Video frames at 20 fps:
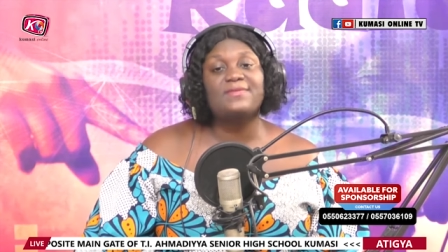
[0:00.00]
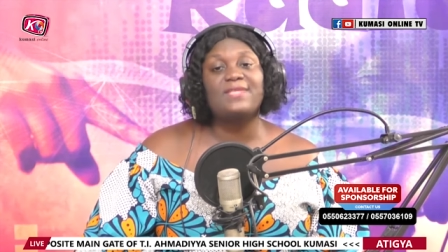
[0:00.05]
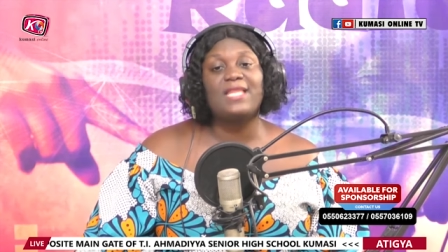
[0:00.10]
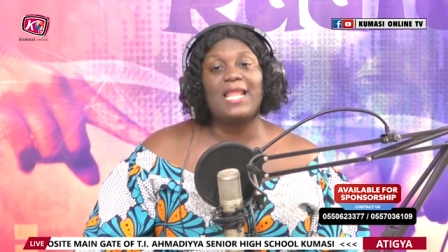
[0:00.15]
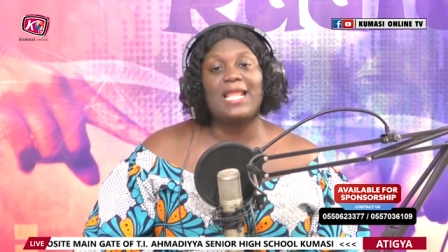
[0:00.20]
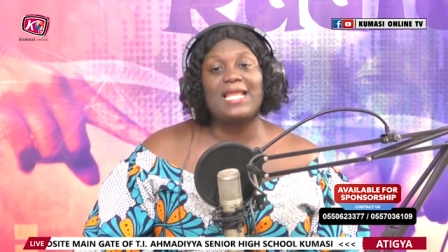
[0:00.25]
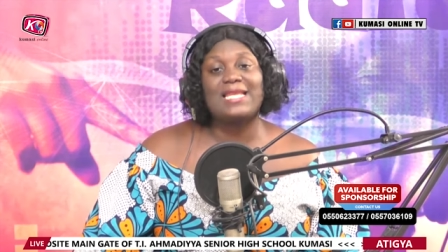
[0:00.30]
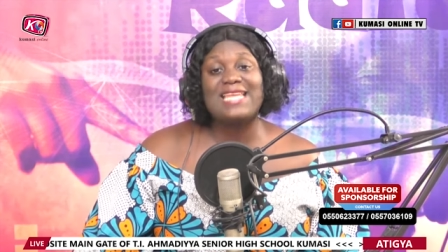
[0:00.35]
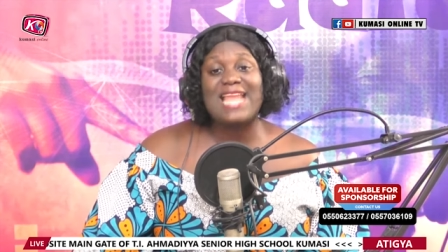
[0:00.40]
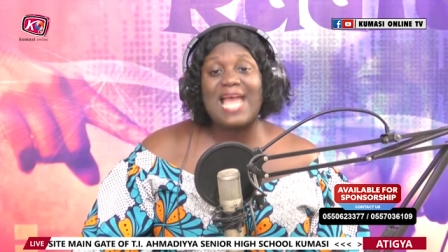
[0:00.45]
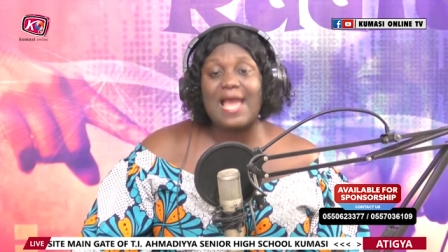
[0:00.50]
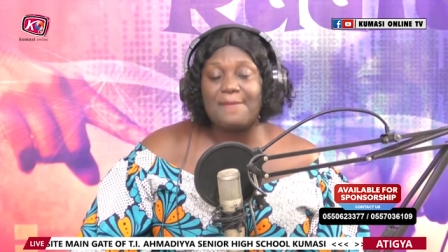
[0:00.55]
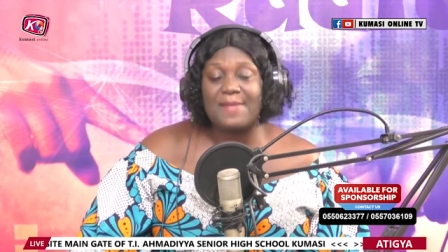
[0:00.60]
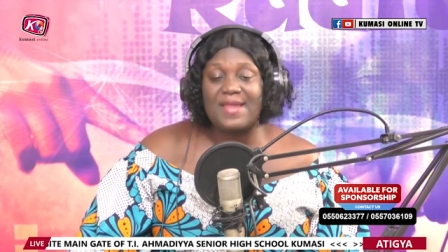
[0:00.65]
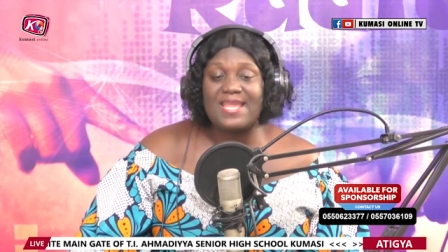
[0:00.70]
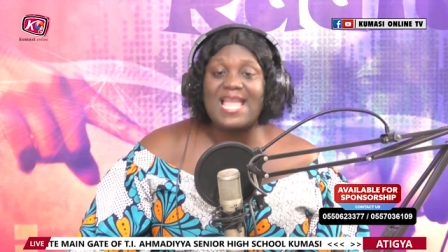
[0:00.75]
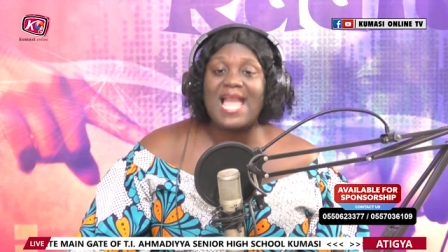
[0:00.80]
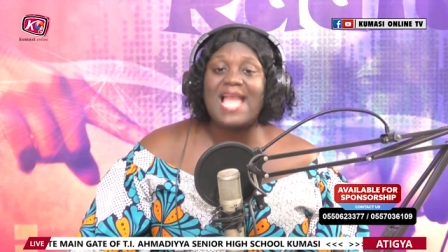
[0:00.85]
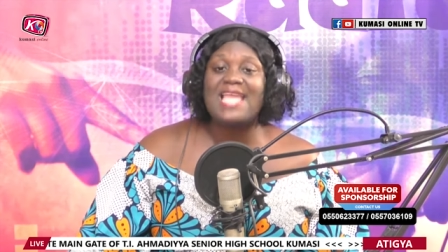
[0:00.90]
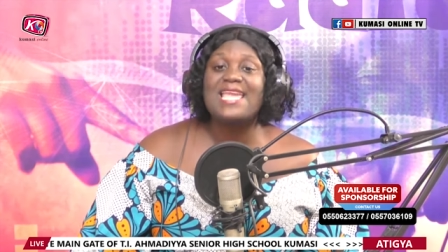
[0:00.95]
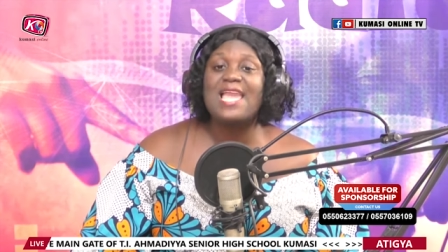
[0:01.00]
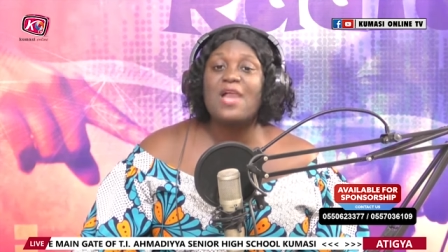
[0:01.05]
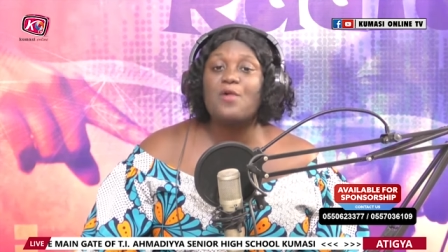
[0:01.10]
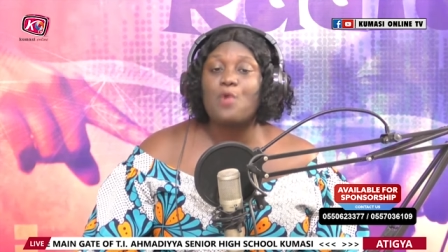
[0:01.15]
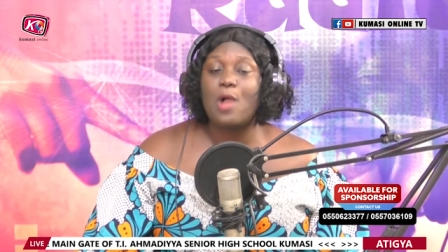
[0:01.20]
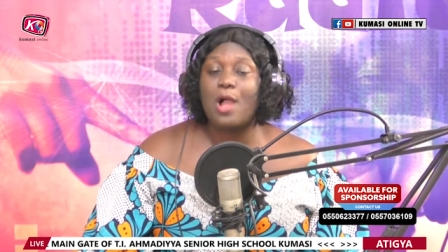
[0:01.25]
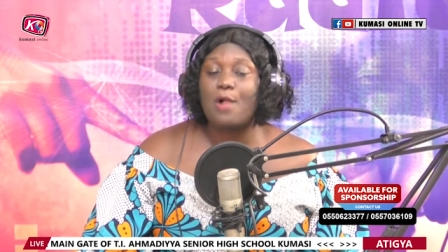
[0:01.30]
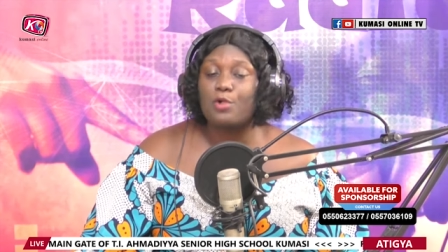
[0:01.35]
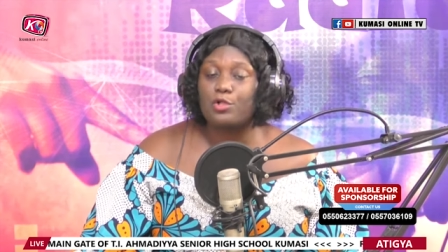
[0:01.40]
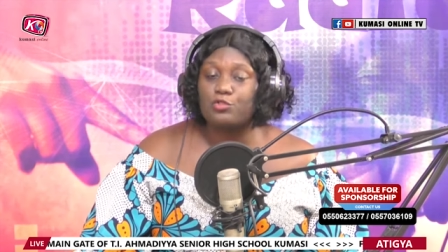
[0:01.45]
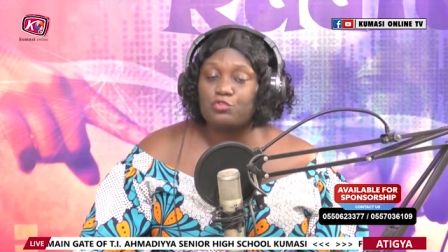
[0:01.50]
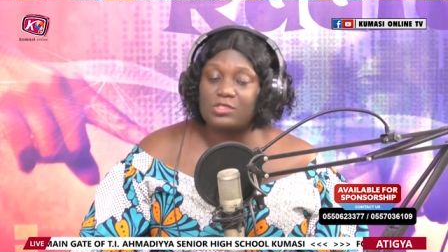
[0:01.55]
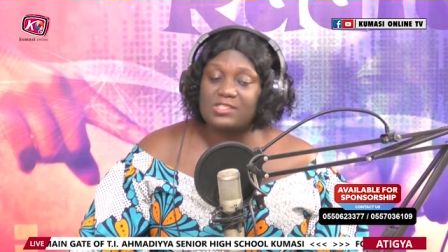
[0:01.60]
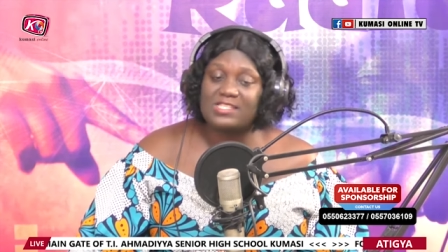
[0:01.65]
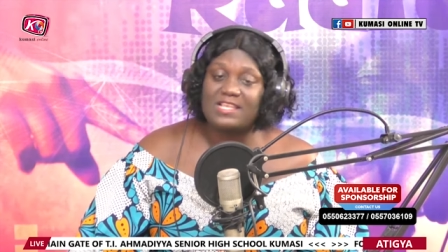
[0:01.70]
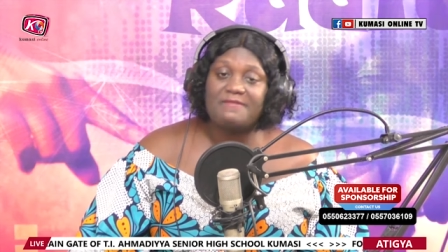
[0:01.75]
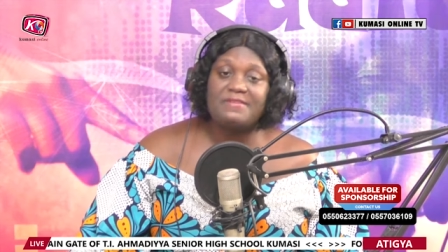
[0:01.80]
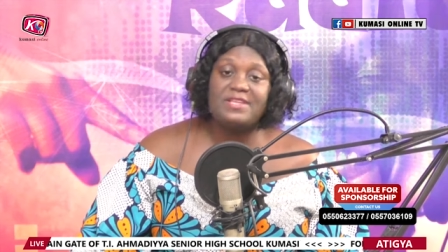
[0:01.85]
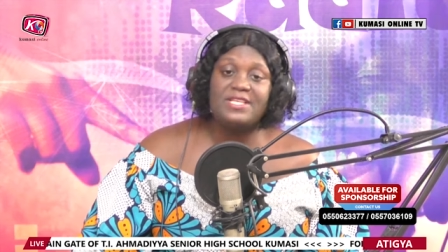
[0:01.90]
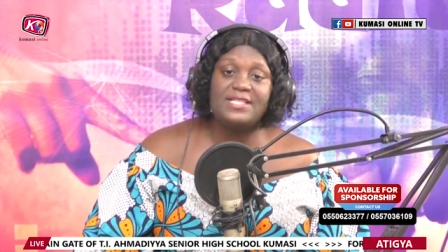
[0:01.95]
na be ya ye kwa akoto
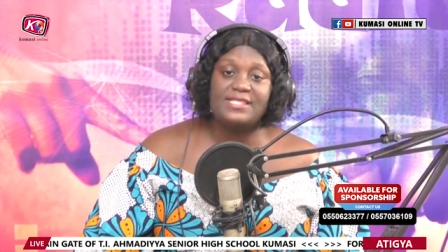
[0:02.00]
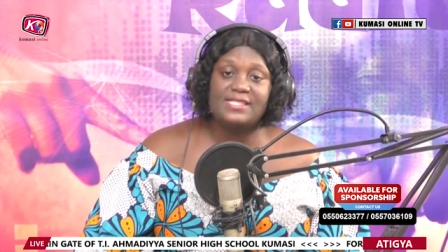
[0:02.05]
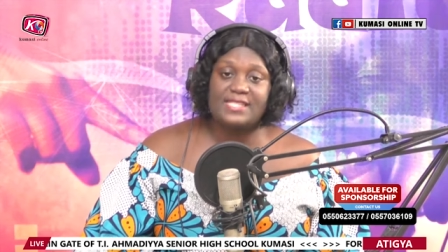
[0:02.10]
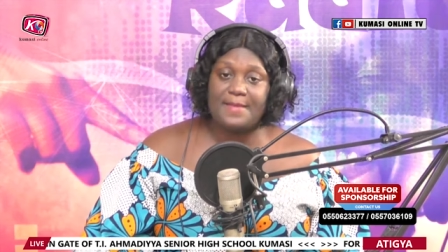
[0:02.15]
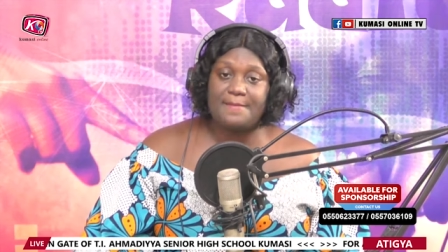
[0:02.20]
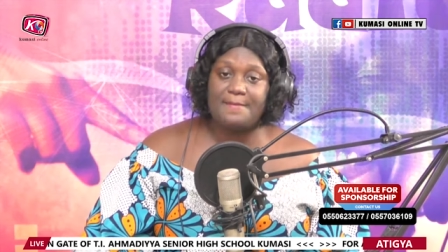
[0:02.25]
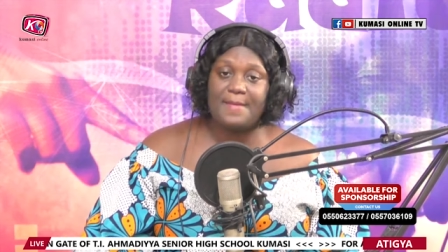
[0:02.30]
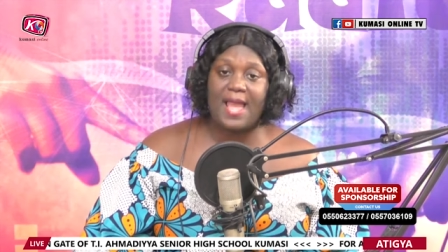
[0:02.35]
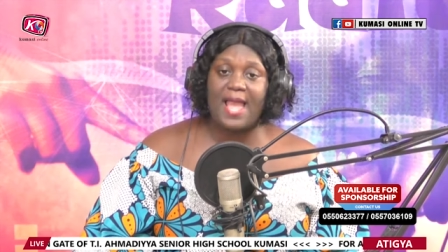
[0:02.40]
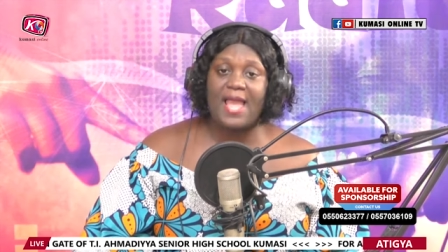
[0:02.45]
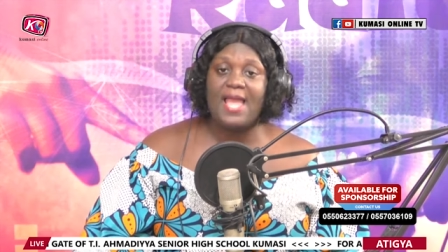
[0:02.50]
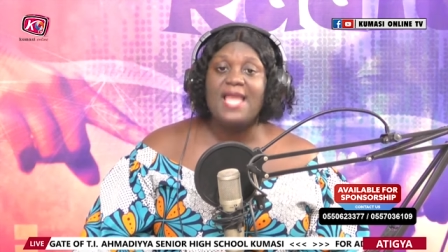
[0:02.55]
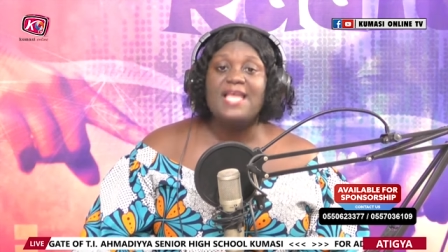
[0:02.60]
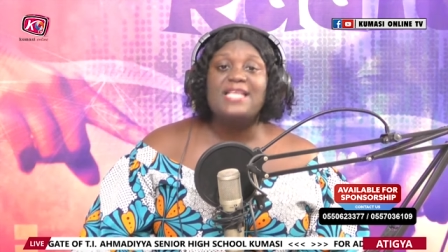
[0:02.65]
7 December